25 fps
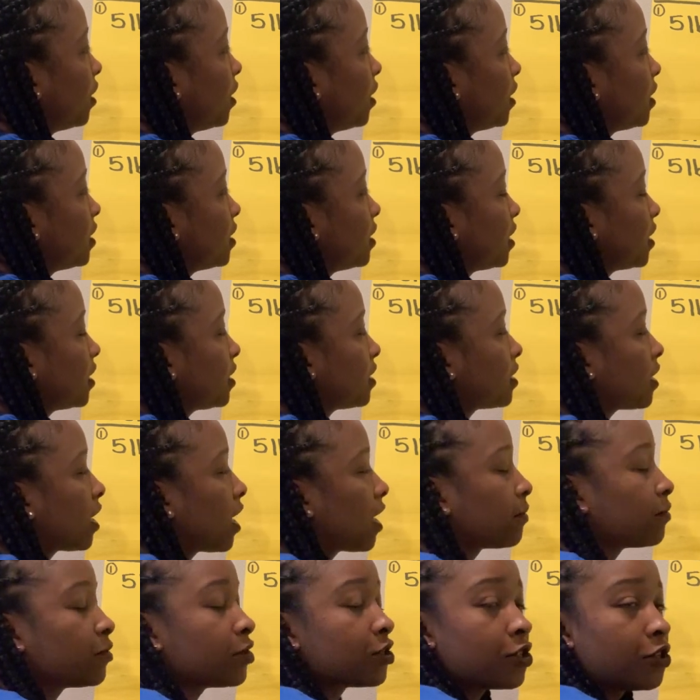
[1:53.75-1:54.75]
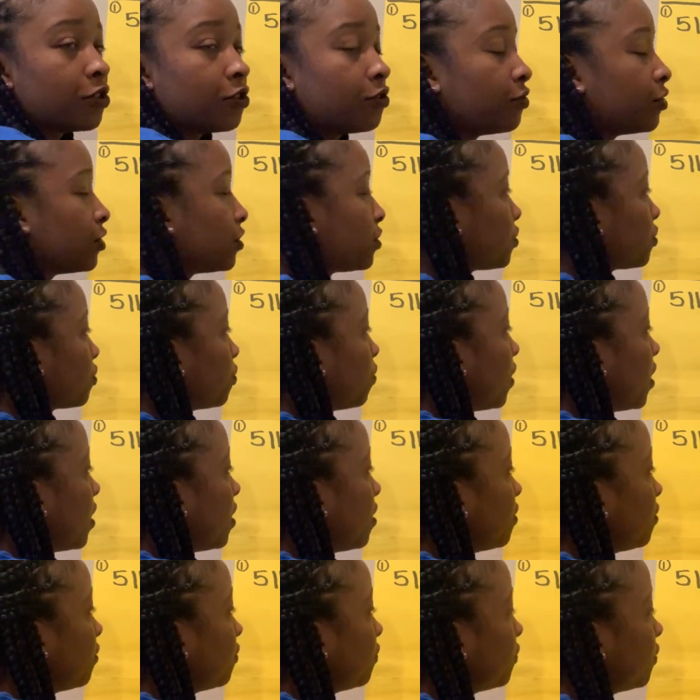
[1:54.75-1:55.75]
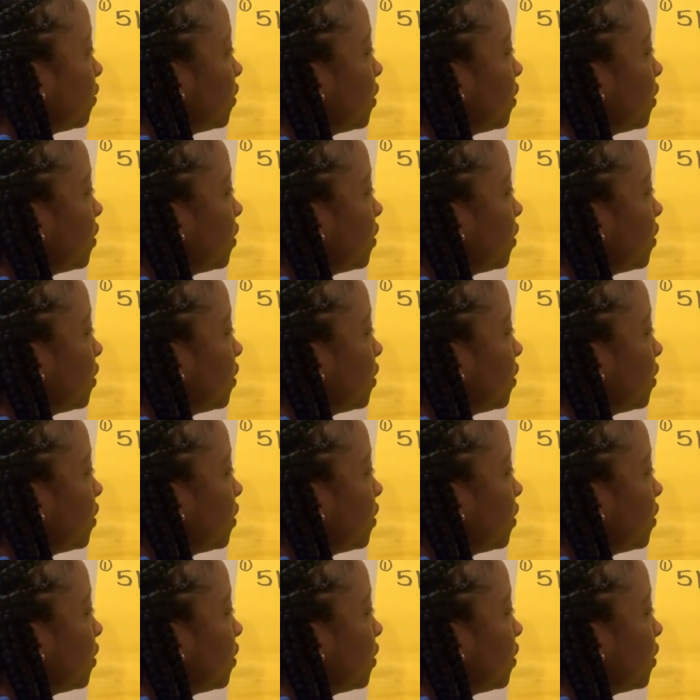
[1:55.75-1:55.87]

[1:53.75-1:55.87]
6 times 2 is 12.